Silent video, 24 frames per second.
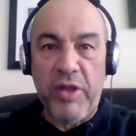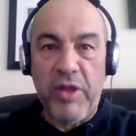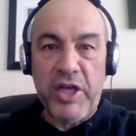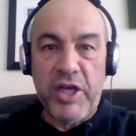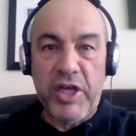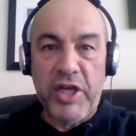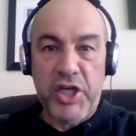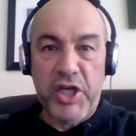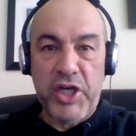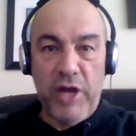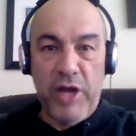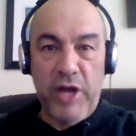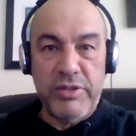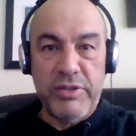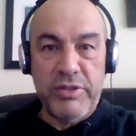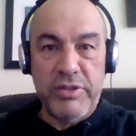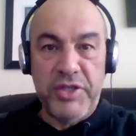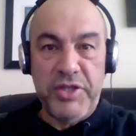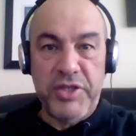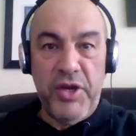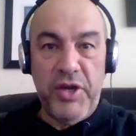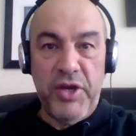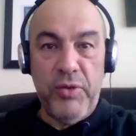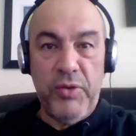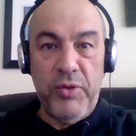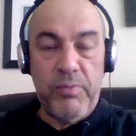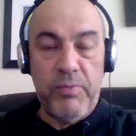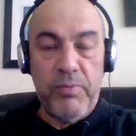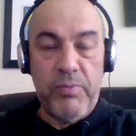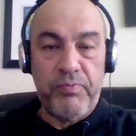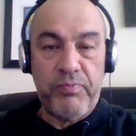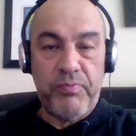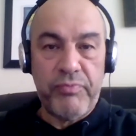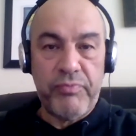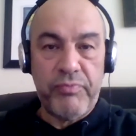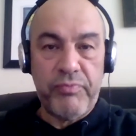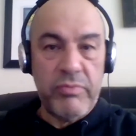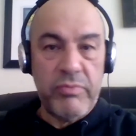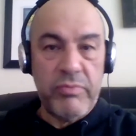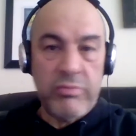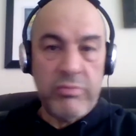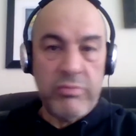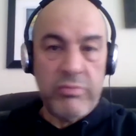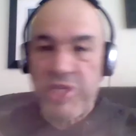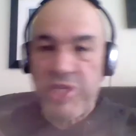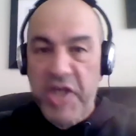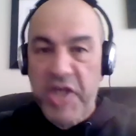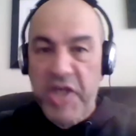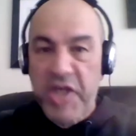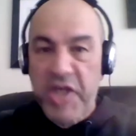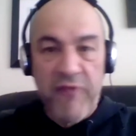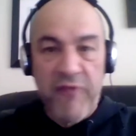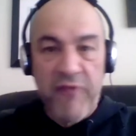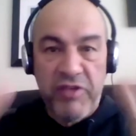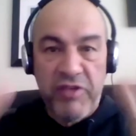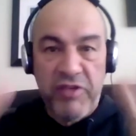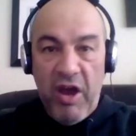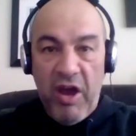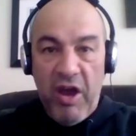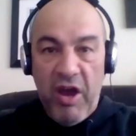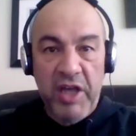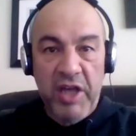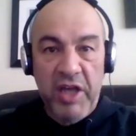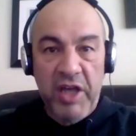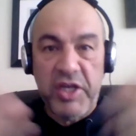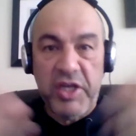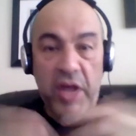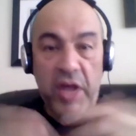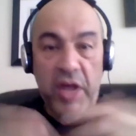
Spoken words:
chose new chefs and Iron Chef.